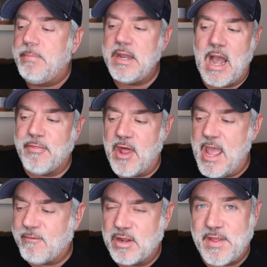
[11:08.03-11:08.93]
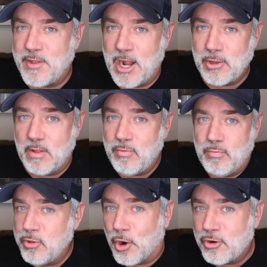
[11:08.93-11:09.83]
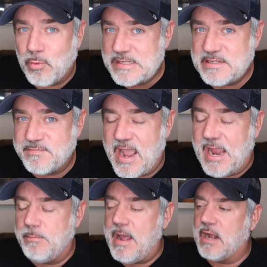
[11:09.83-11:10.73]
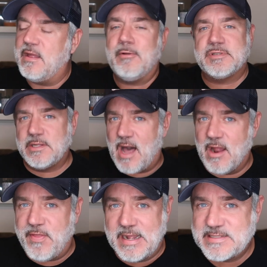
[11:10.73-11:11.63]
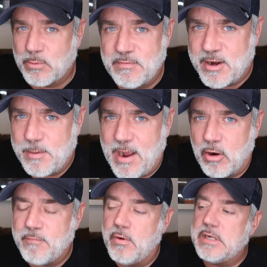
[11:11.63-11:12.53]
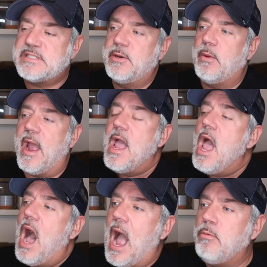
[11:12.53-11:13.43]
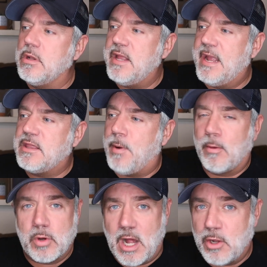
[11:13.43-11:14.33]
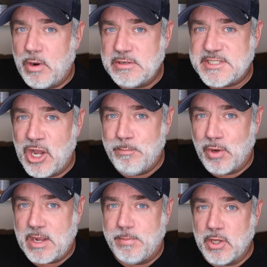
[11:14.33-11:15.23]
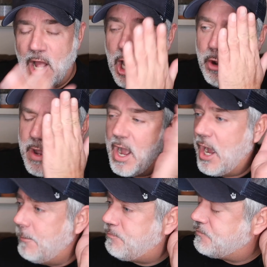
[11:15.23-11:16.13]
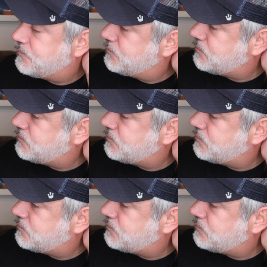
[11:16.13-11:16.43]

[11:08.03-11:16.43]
But not that everything that I learned was in vain. Back then, there was a lot of things that were very powerful. So anyway, I will link the Barbara Coloroso book below. Um,